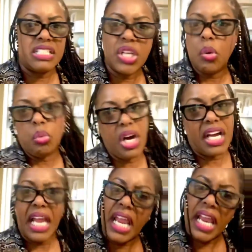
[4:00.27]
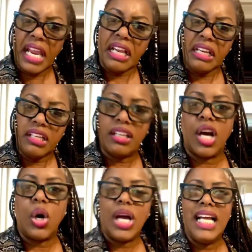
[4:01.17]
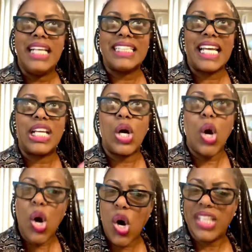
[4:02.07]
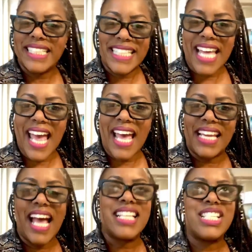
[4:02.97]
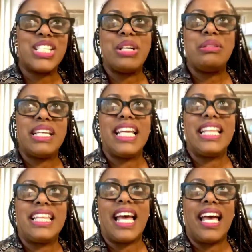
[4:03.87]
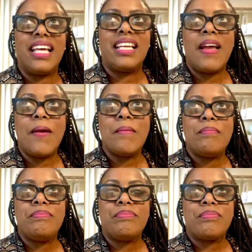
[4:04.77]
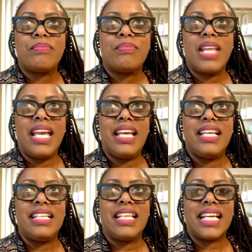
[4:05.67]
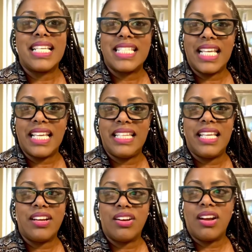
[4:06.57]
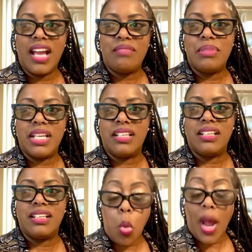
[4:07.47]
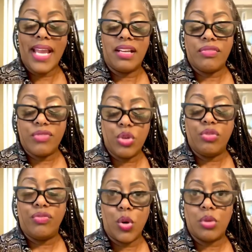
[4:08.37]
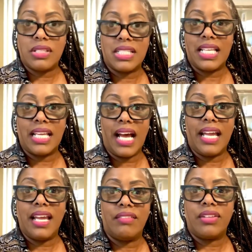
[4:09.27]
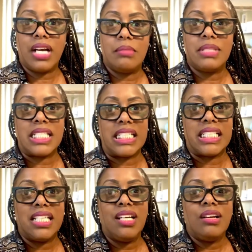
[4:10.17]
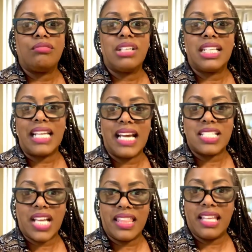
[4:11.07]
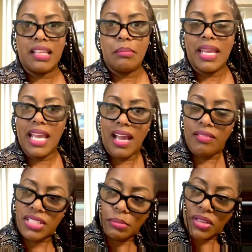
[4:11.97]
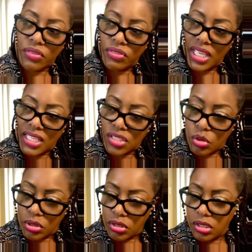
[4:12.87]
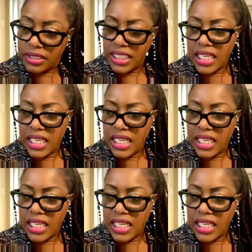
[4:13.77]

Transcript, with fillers: so what? And, you know, like all of that, I just don't get that. And like I said, there have been quite a few folks that I have come to realize, I think they may have some other things going on,